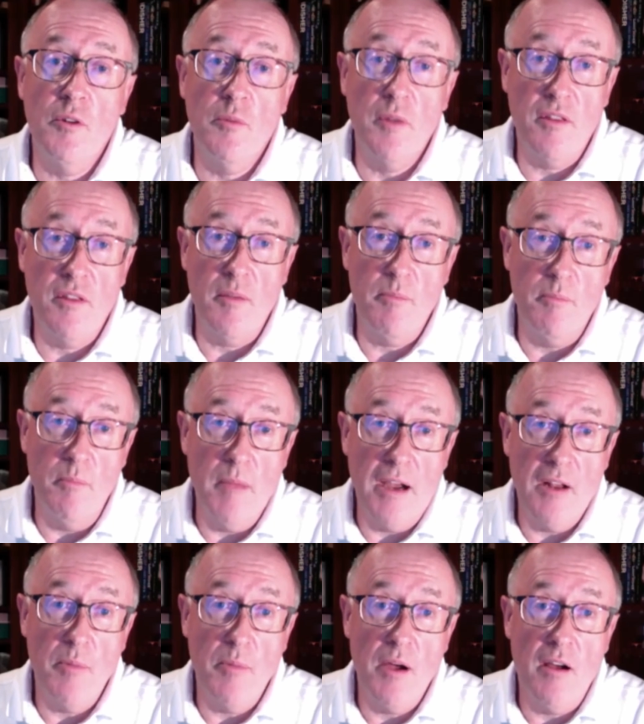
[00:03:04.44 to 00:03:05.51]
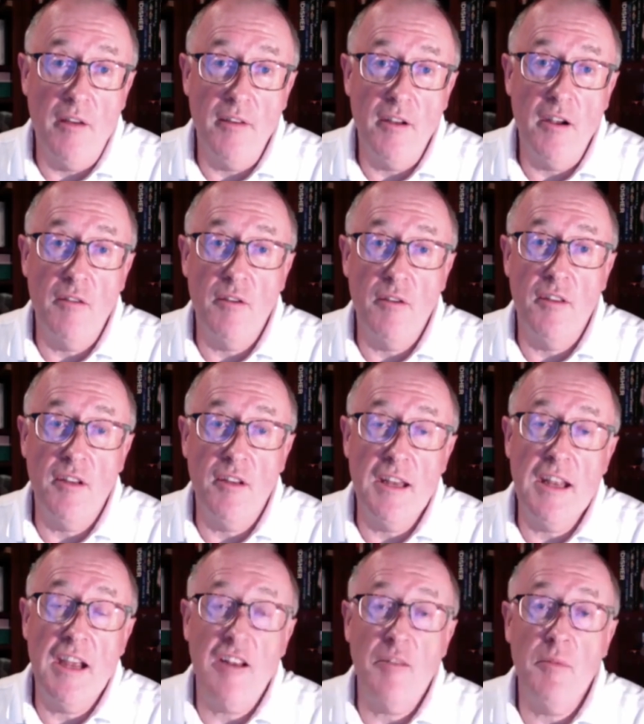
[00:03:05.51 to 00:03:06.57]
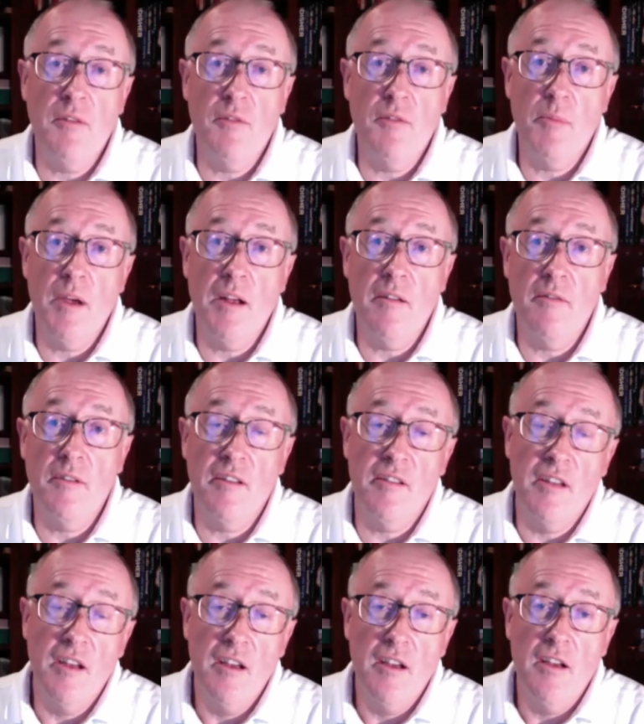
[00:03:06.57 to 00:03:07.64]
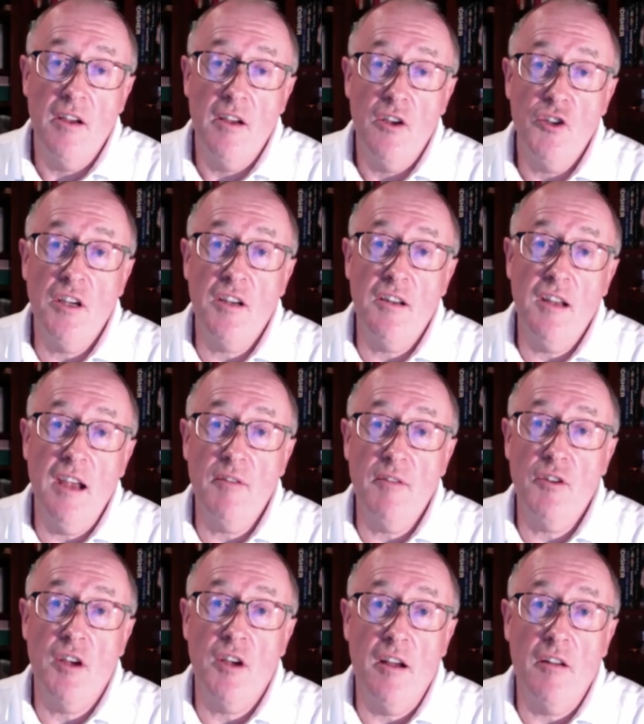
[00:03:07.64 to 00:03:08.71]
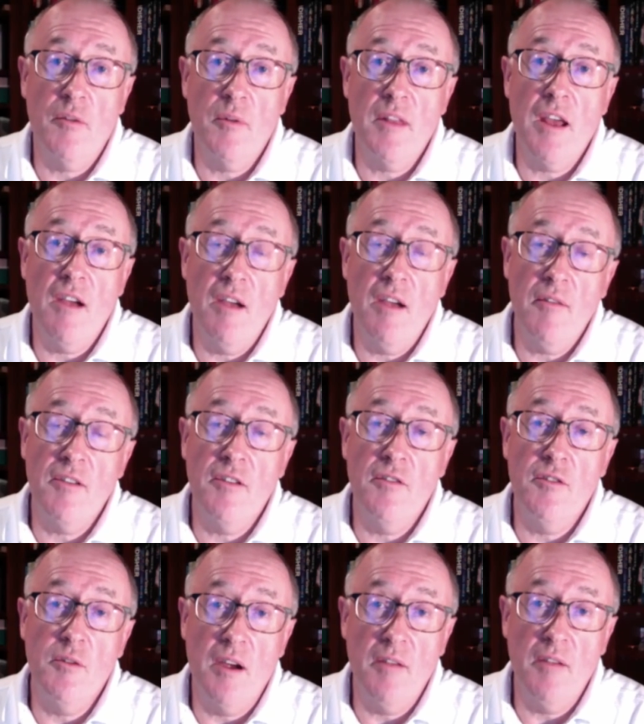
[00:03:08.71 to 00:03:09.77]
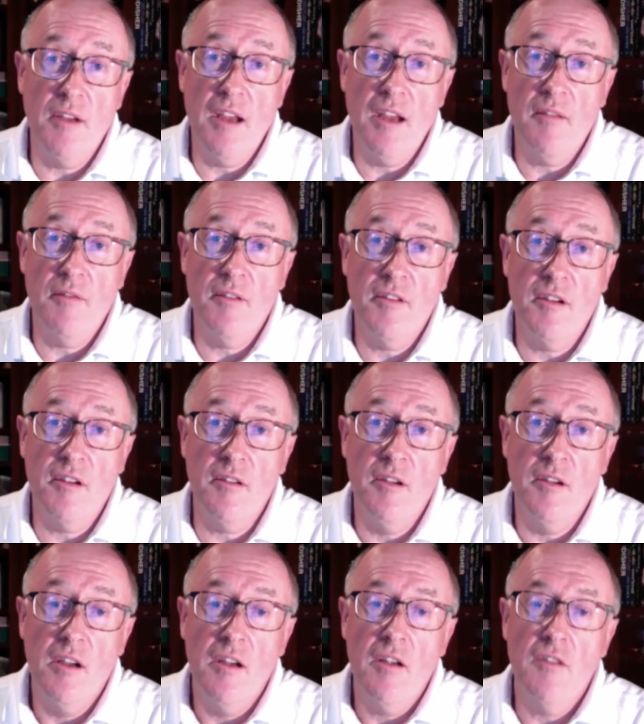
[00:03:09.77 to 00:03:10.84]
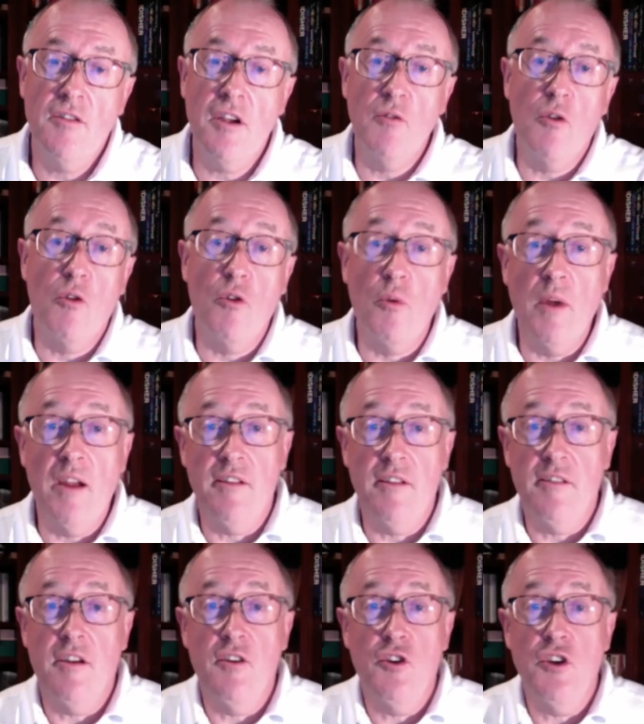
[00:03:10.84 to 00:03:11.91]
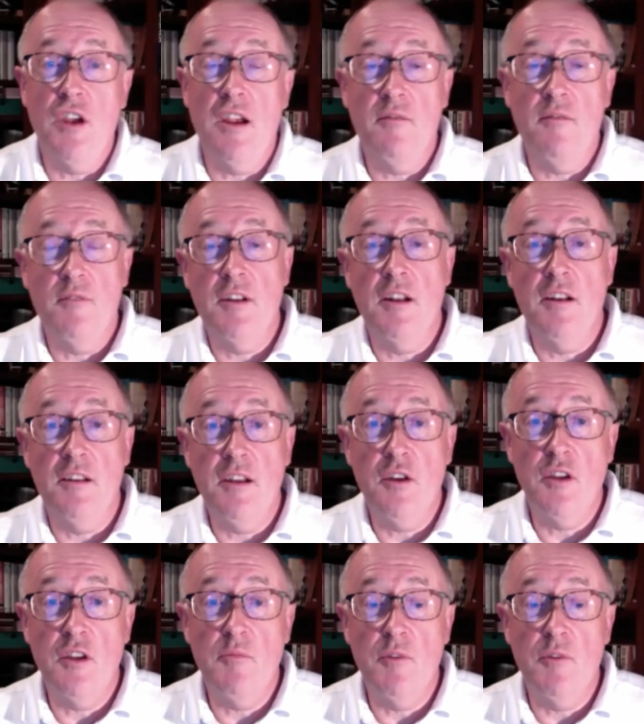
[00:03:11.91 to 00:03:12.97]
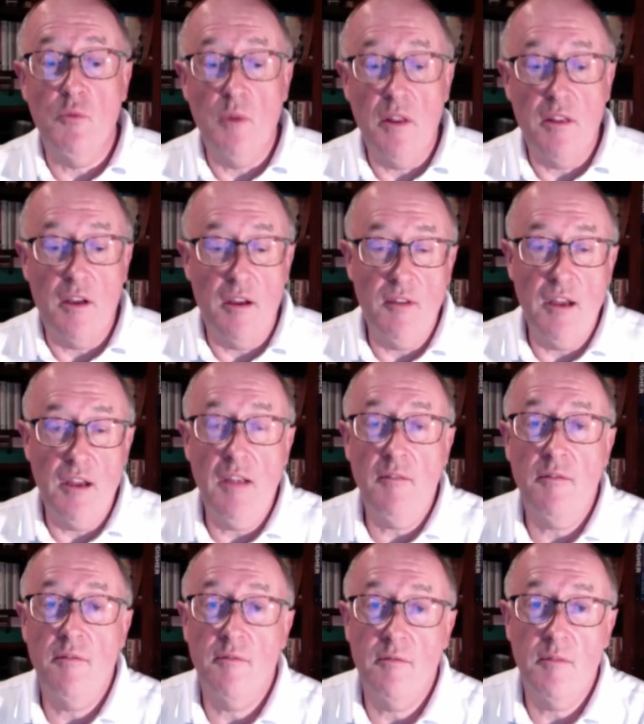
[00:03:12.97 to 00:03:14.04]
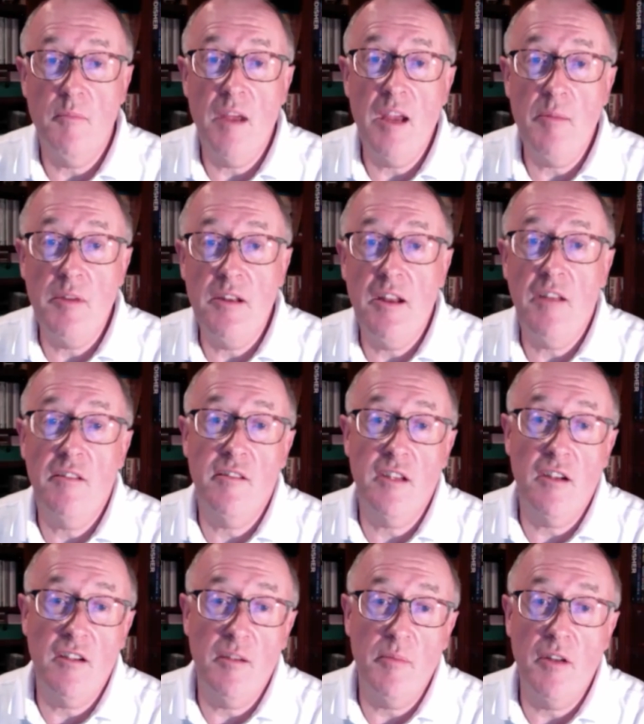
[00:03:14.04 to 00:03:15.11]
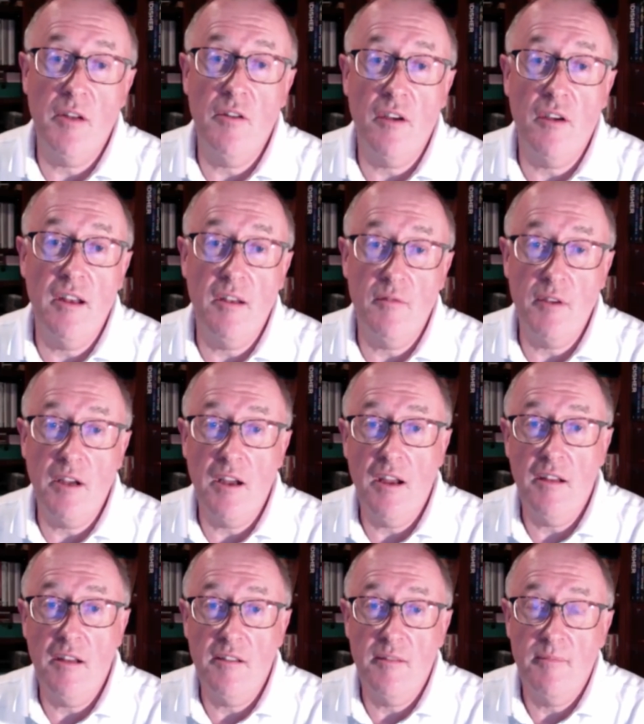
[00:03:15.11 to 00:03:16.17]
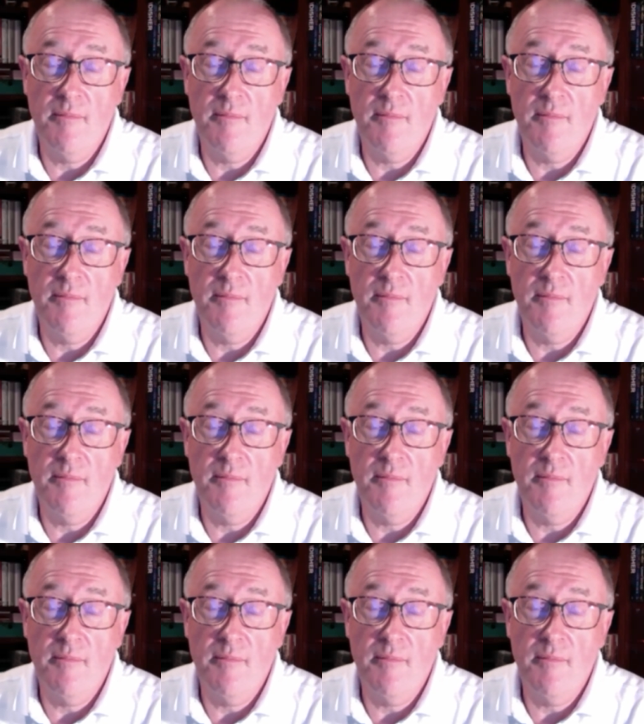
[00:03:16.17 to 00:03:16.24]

with the male partner and the anatomy of the pelvis, she can have a child without having to do IVF. So don't always associate fertility treatment with IVF. May be necessary, but not in every case.